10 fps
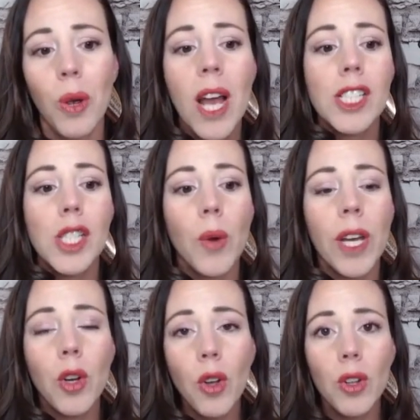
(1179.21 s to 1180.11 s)
So
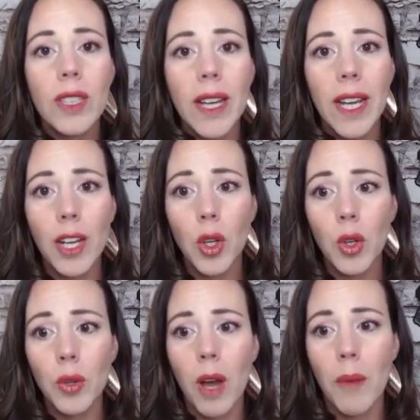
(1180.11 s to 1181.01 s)

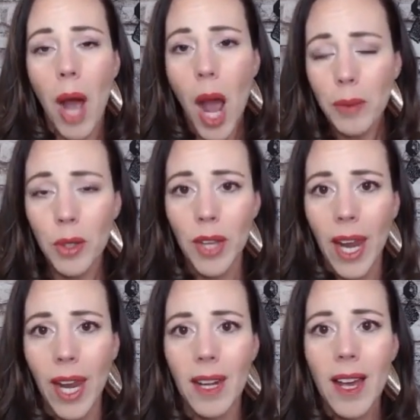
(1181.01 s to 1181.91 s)
it'll
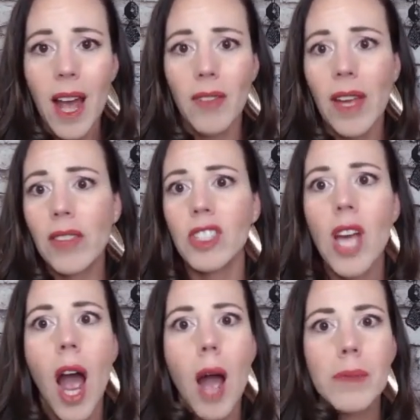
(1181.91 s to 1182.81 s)
populate like the
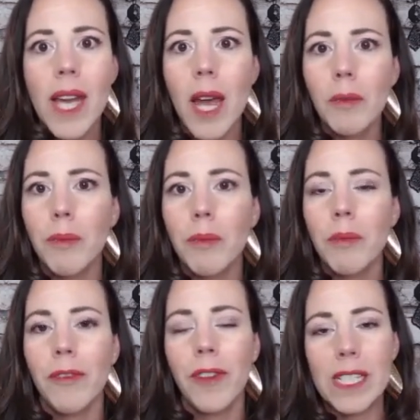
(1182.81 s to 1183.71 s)
top 10
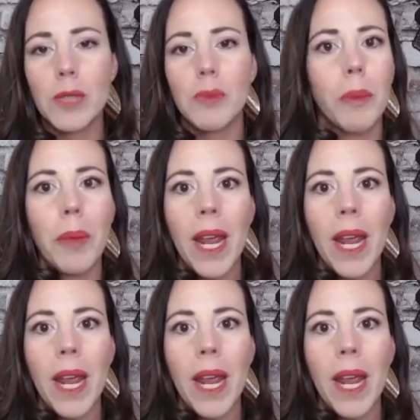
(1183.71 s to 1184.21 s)
Facebook